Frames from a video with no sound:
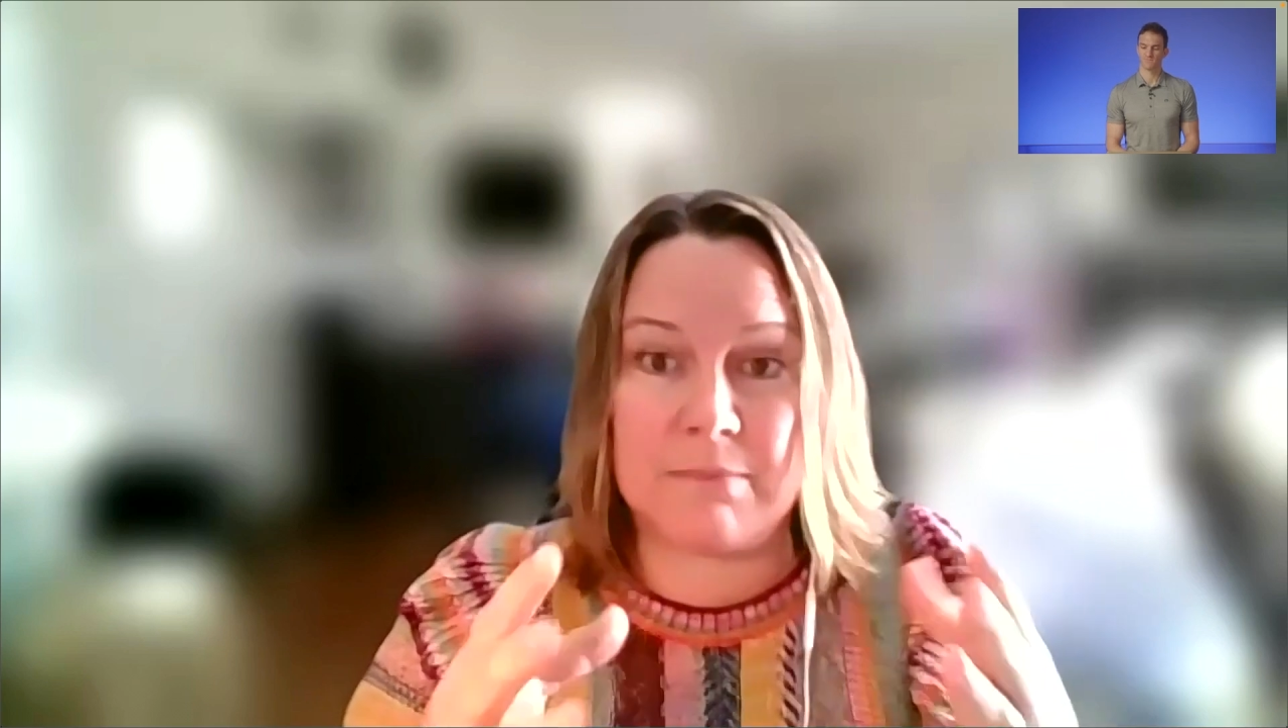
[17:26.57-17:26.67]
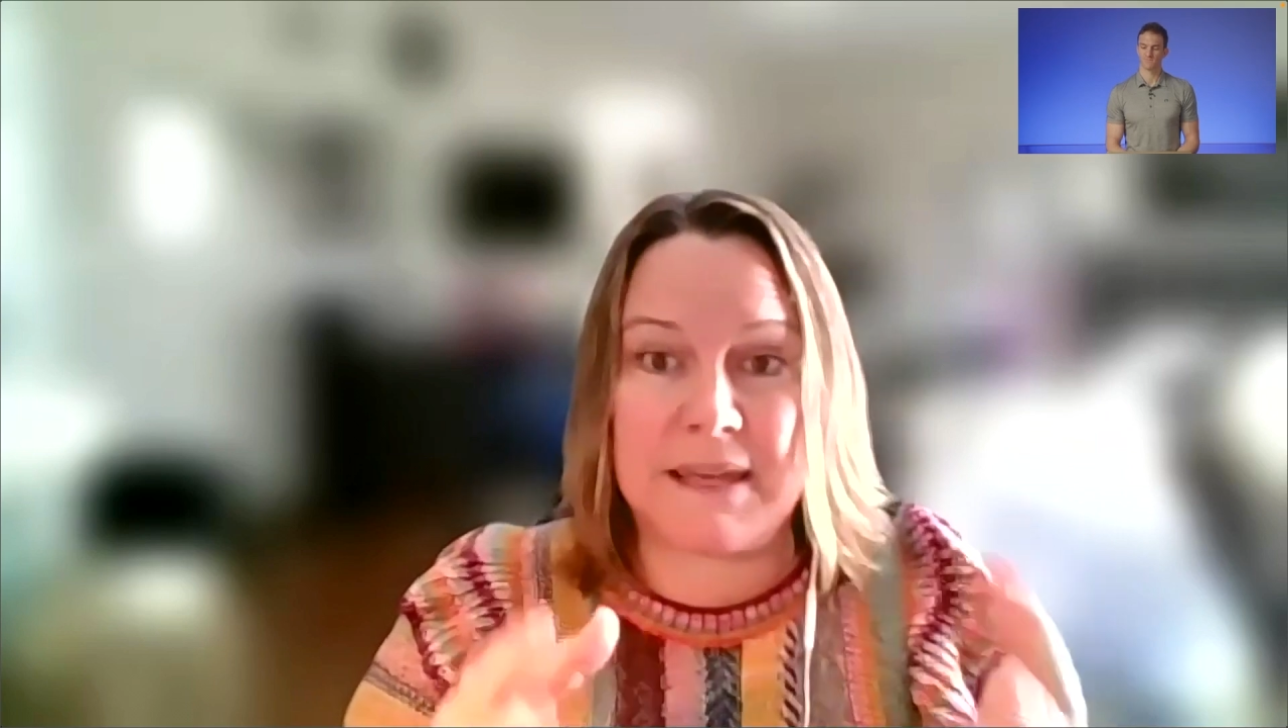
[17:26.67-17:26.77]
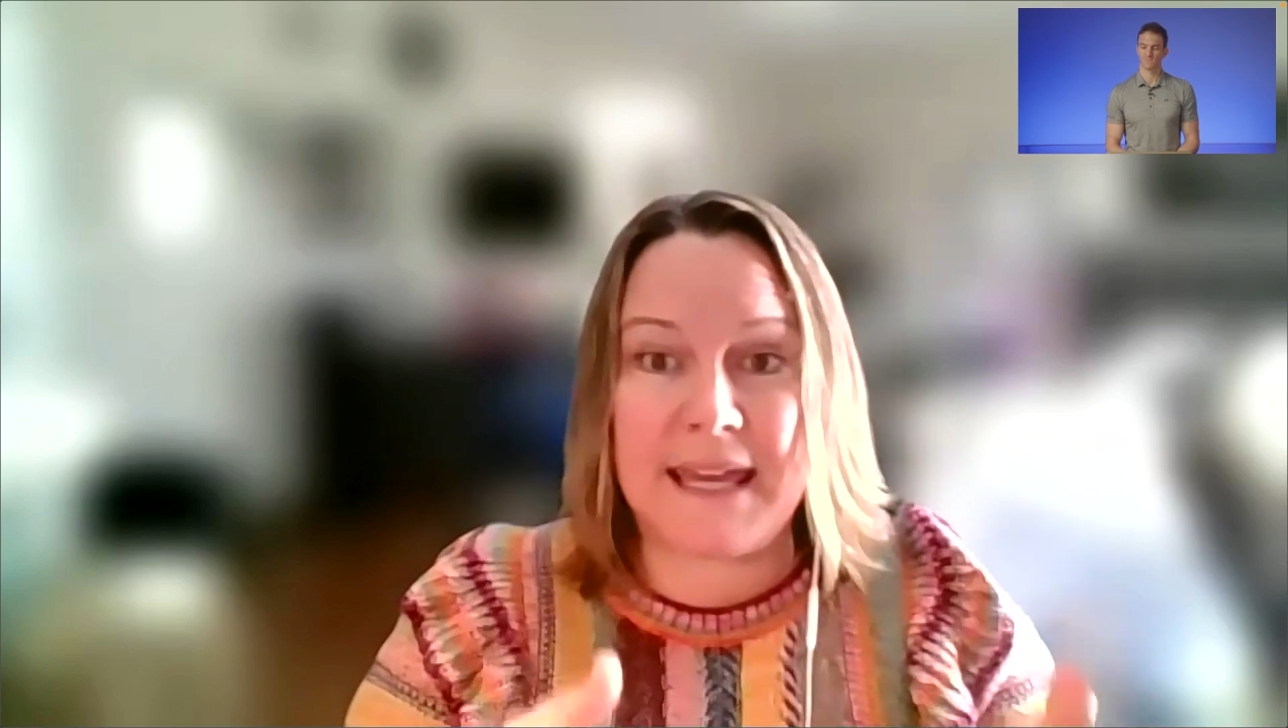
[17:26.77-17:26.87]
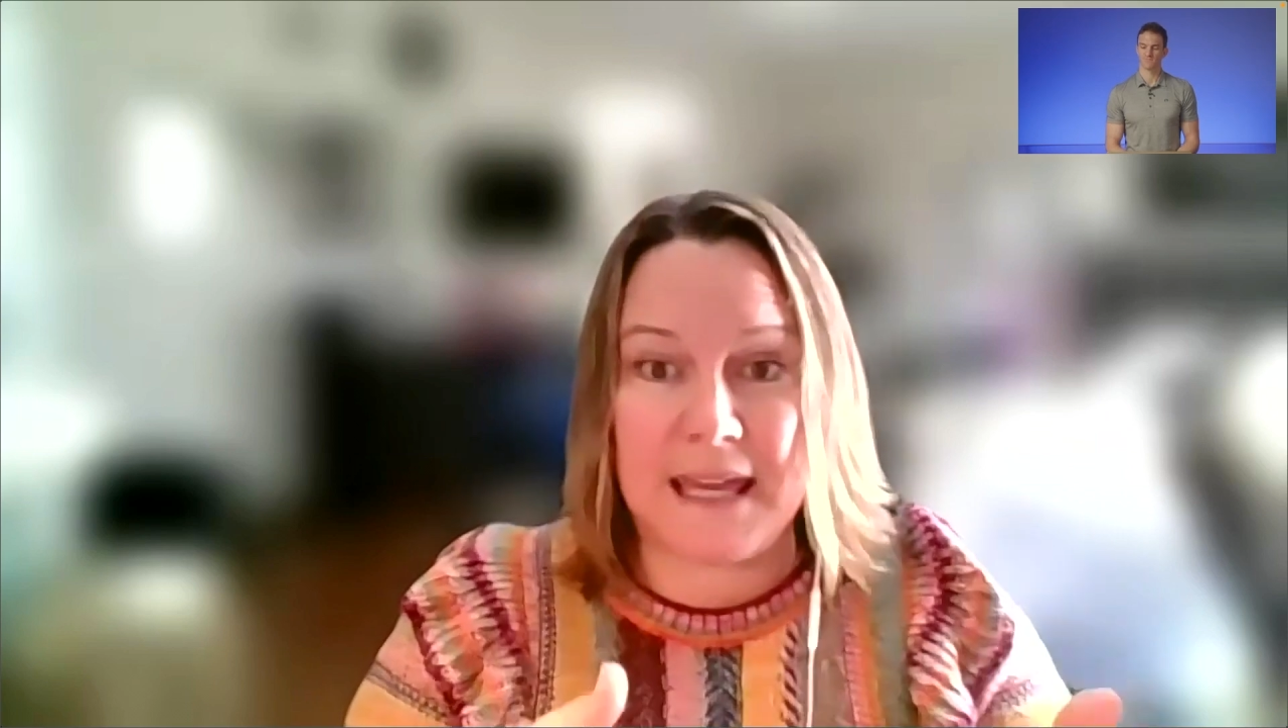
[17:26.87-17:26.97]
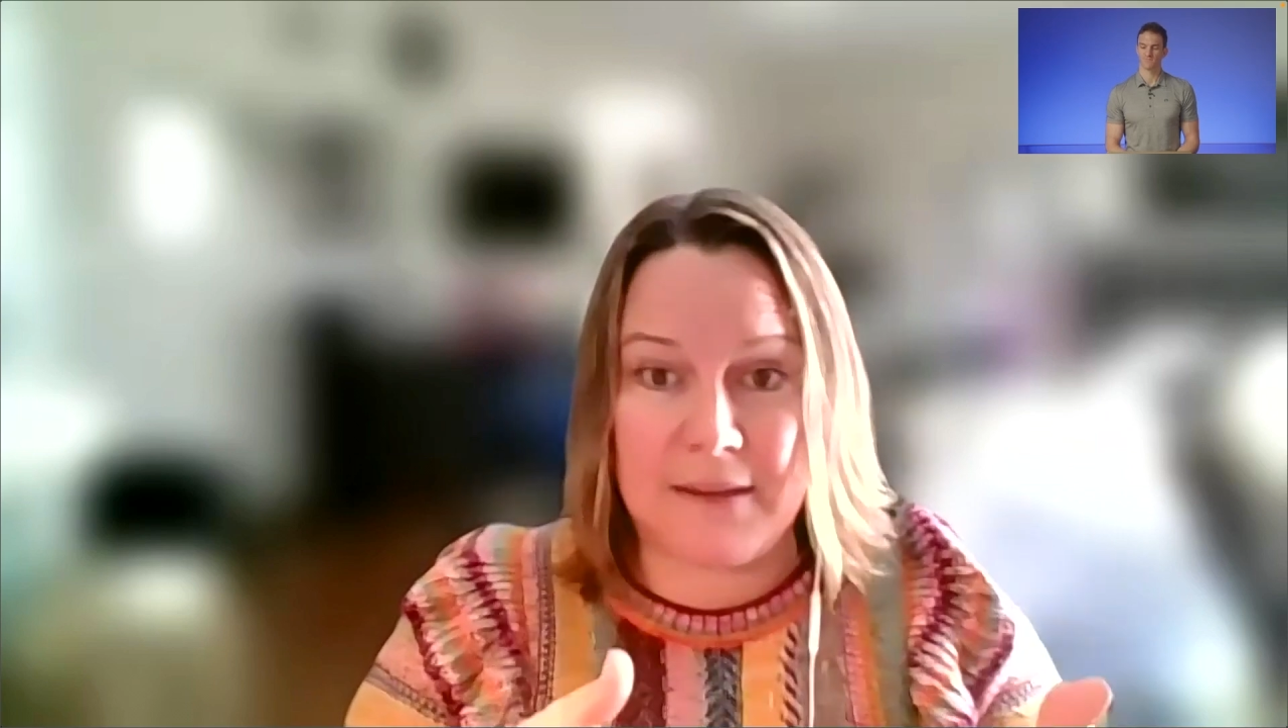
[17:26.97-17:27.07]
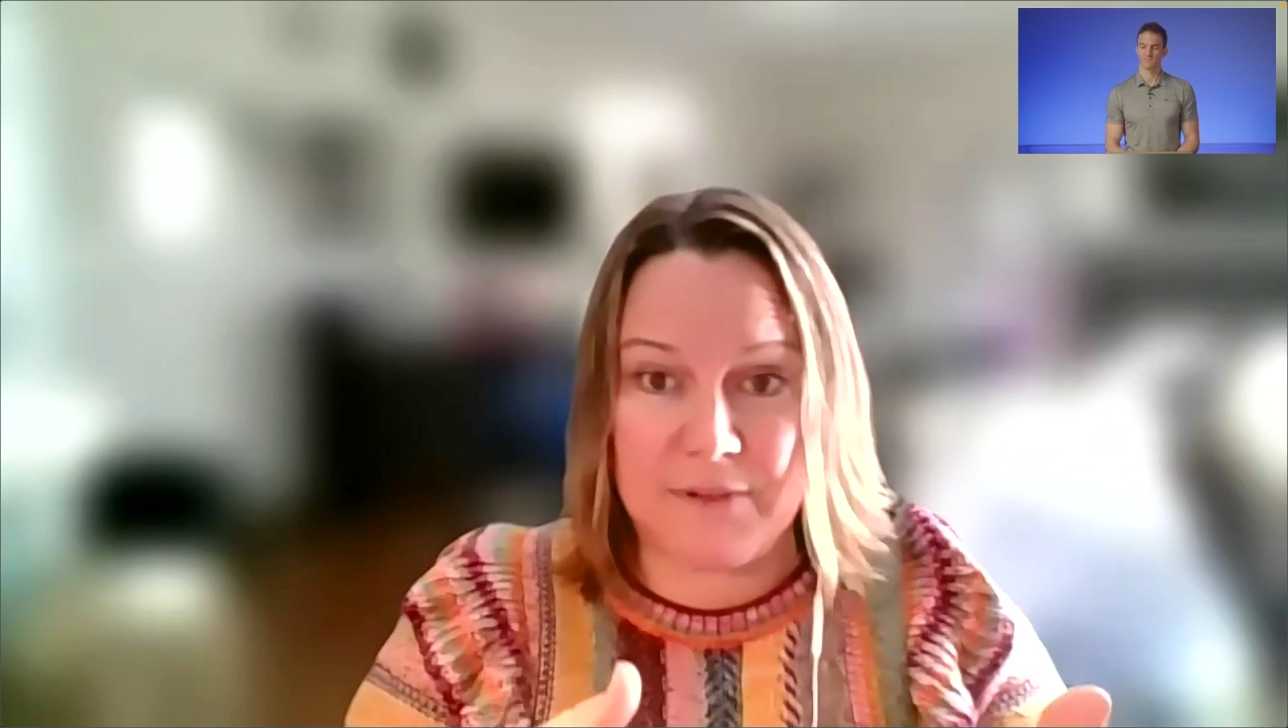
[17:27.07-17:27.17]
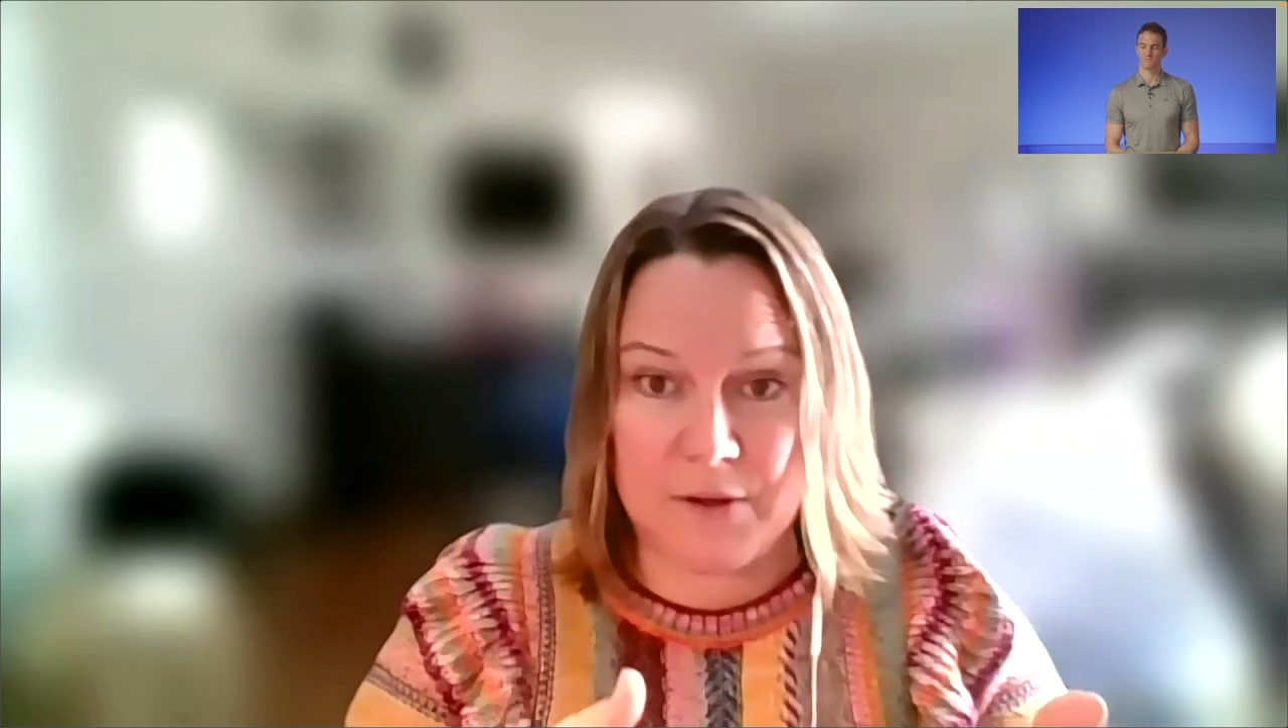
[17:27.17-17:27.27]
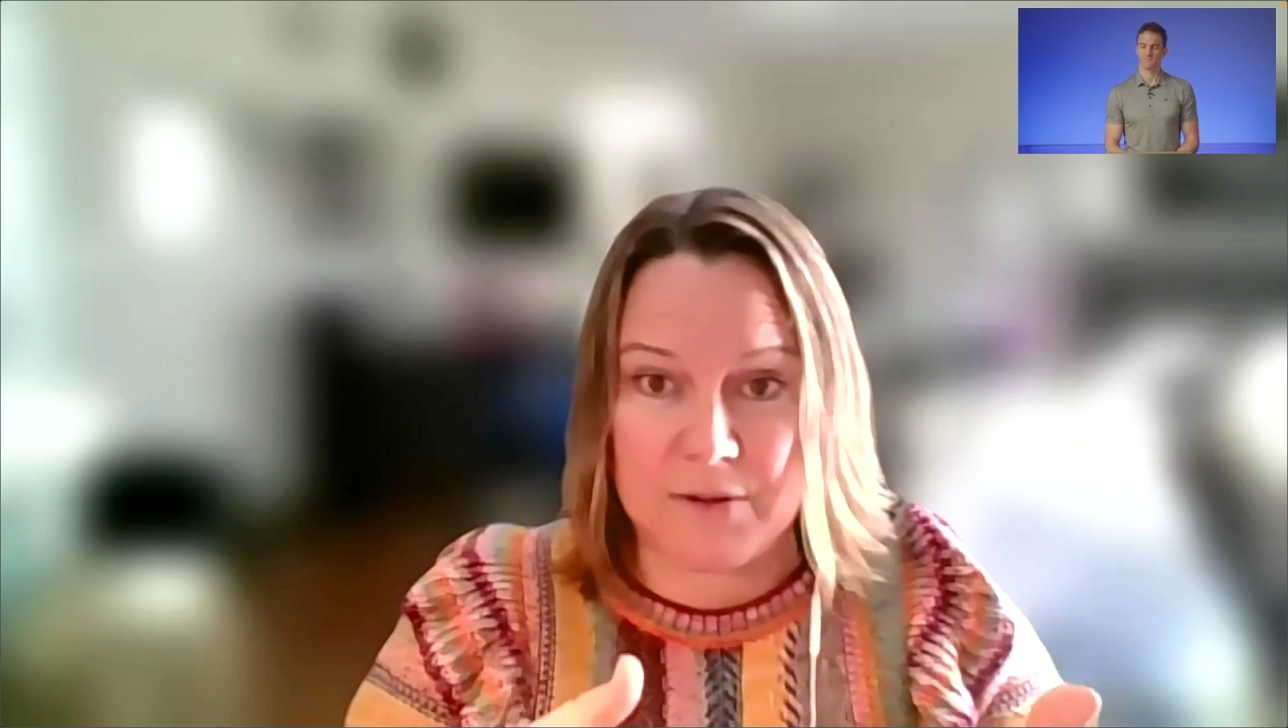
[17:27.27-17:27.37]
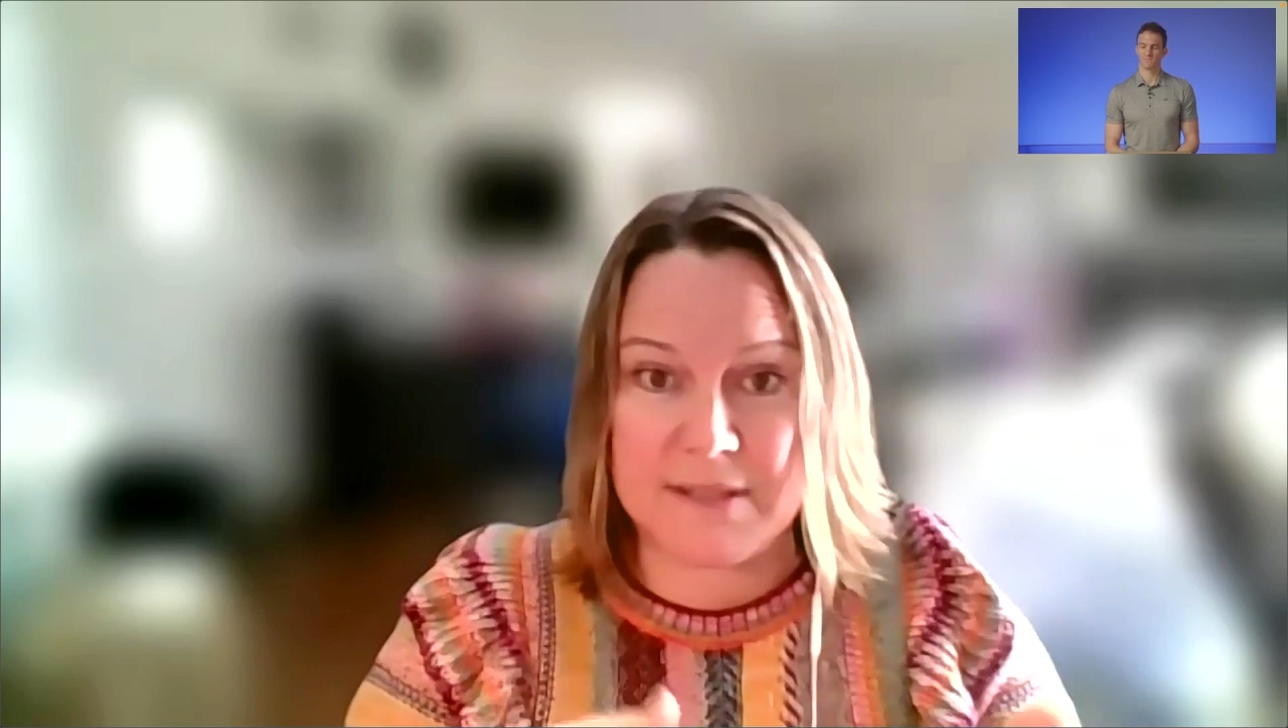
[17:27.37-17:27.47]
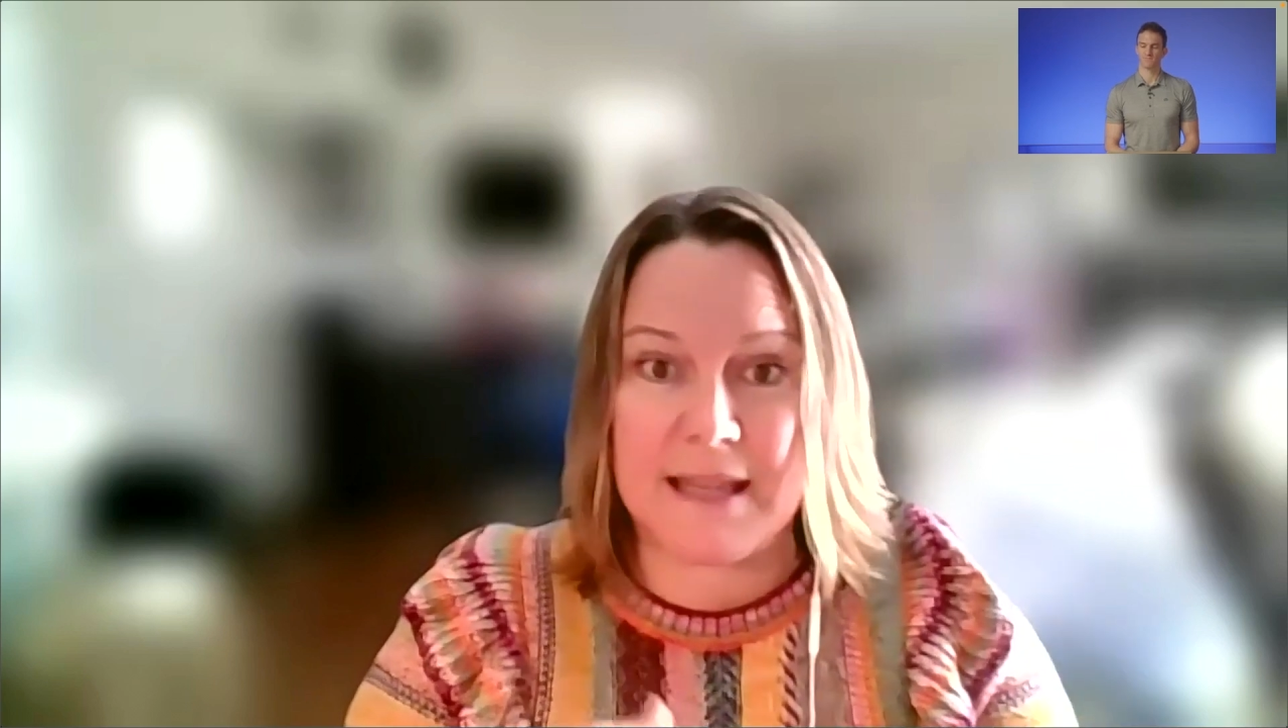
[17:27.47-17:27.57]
behaviors